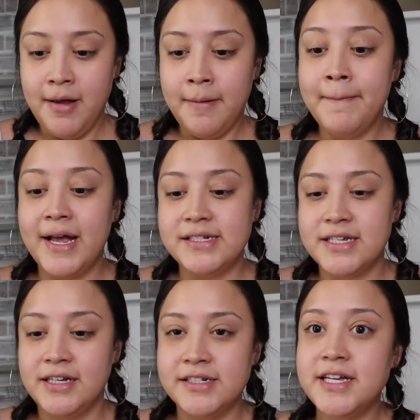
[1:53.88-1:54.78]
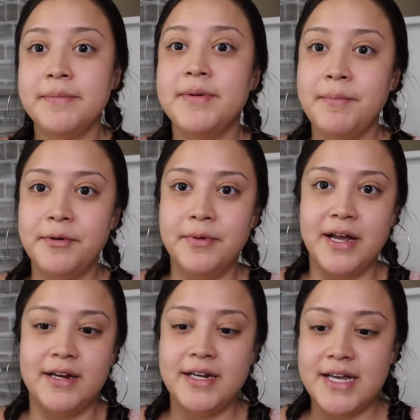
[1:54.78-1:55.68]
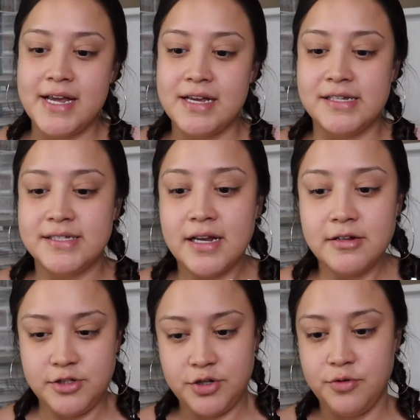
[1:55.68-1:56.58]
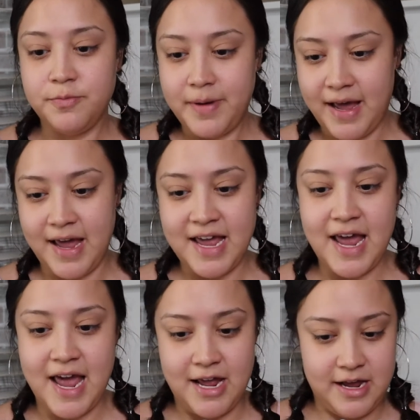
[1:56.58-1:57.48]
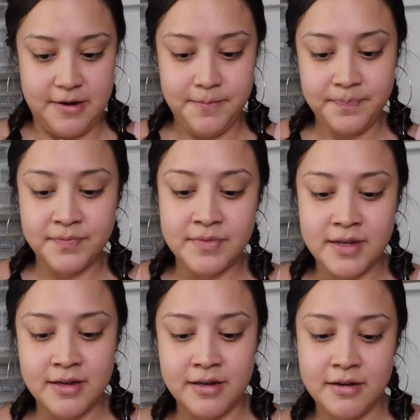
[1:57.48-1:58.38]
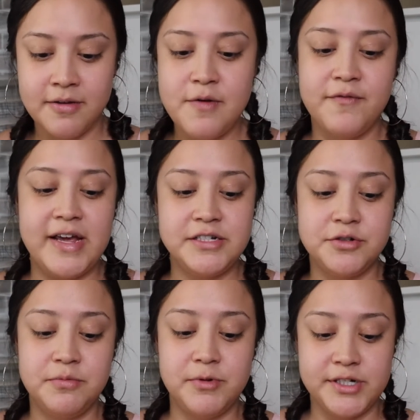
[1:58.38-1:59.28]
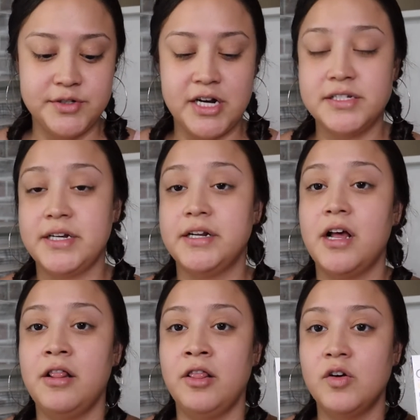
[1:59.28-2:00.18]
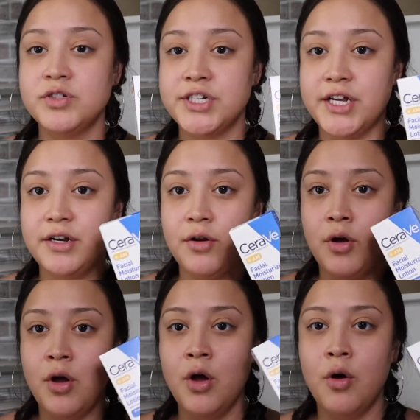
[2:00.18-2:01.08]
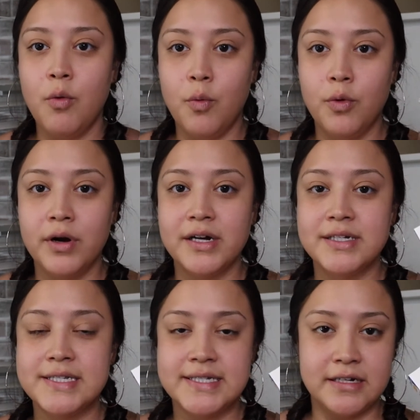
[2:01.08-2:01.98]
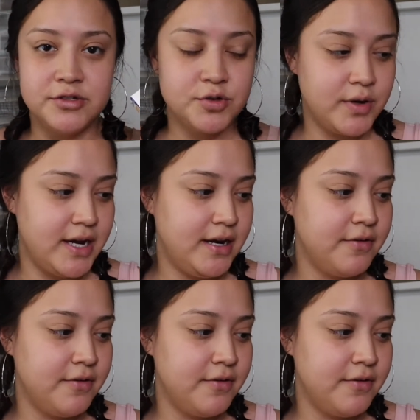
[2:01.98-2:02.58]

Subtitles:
But tip number one is to buy a facial moisturizing lotion or sunscreen